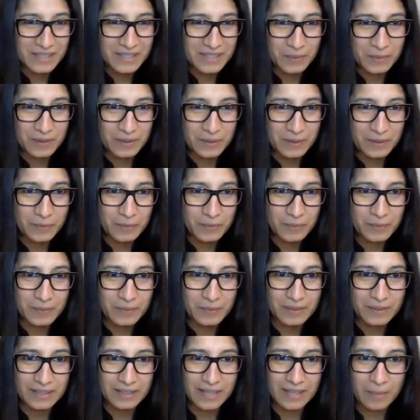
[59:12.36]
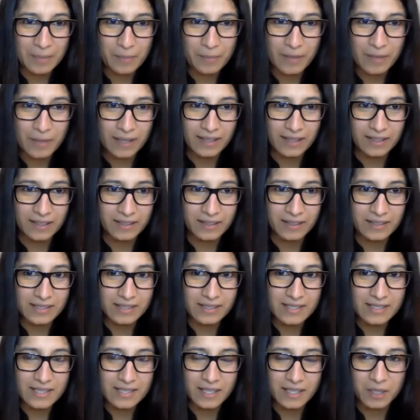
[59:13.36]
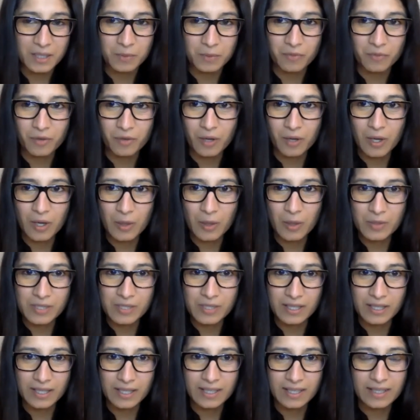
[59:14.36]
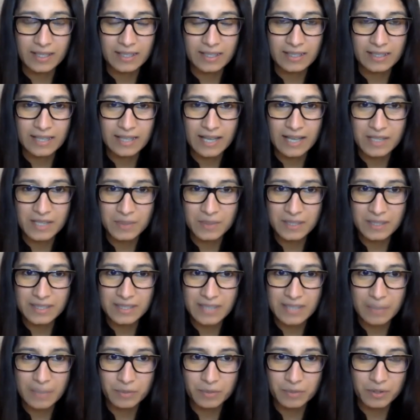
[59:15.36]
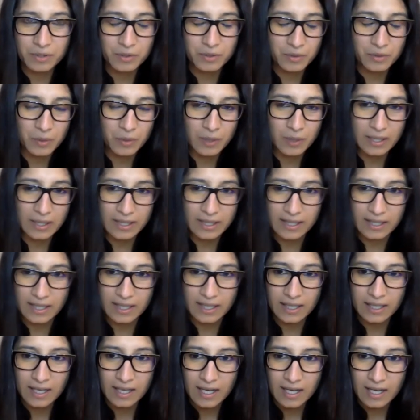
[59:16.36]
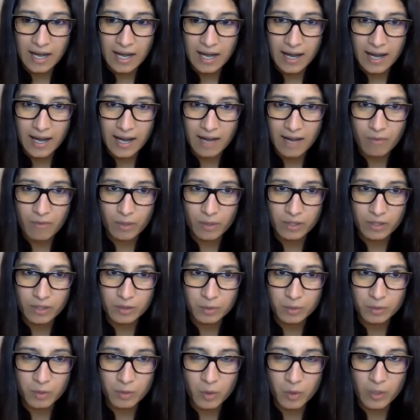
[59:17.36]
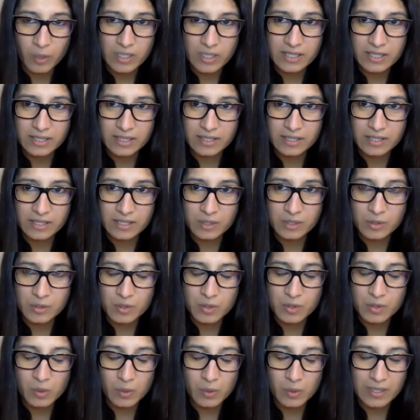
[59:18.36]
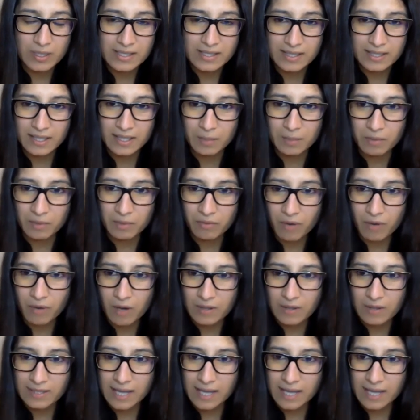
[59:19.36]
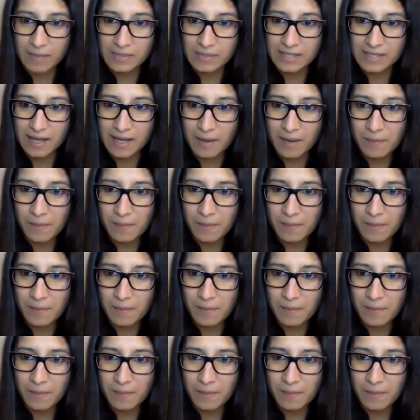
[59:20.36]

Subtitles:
We'll come back in a second for closing. Yeah, I just want to jump to you quickly. I have one or two more questions to squeeze in before our time is up.